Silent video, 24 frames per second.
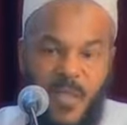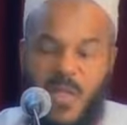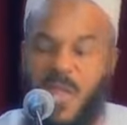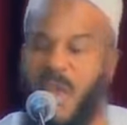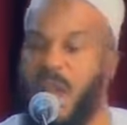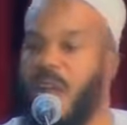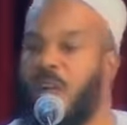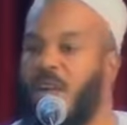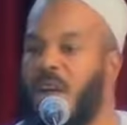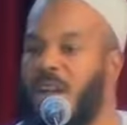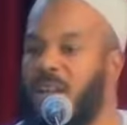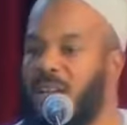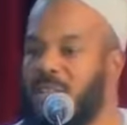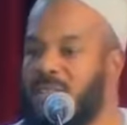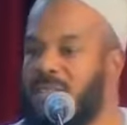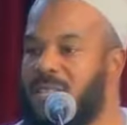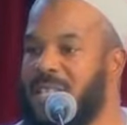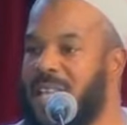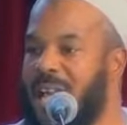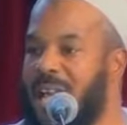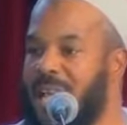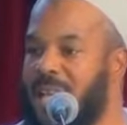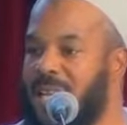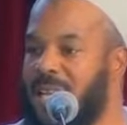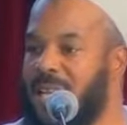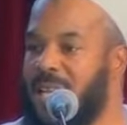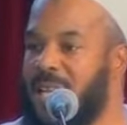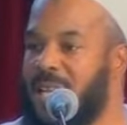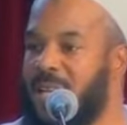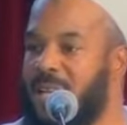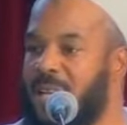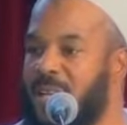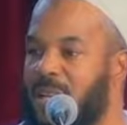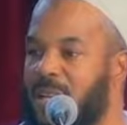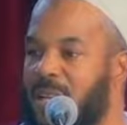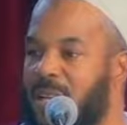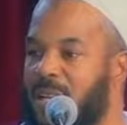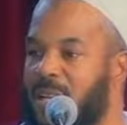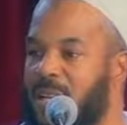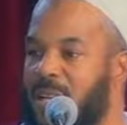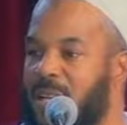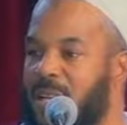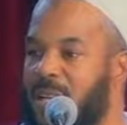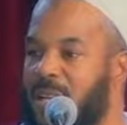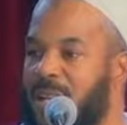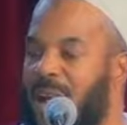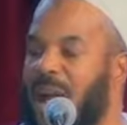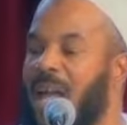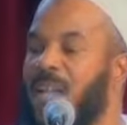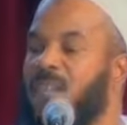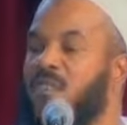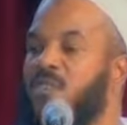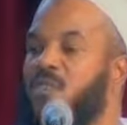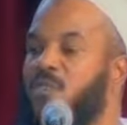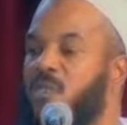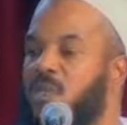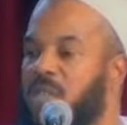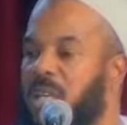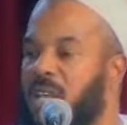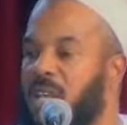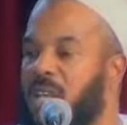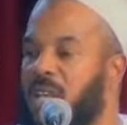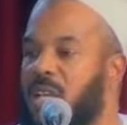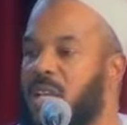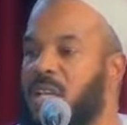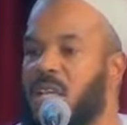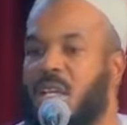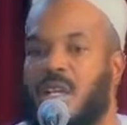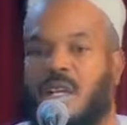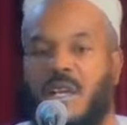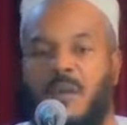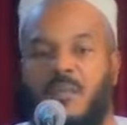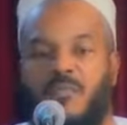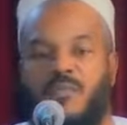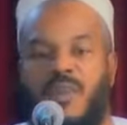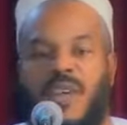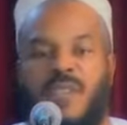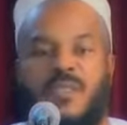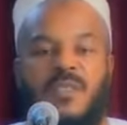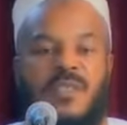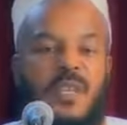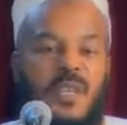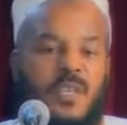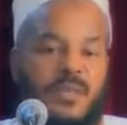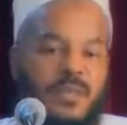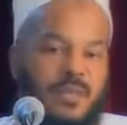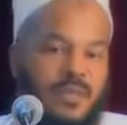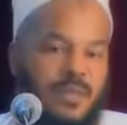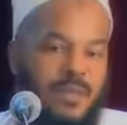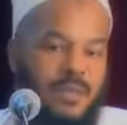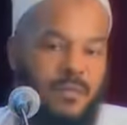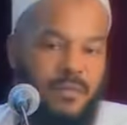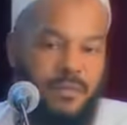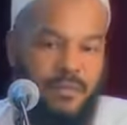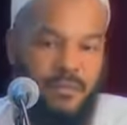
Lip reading: Their understanding has to take precedence.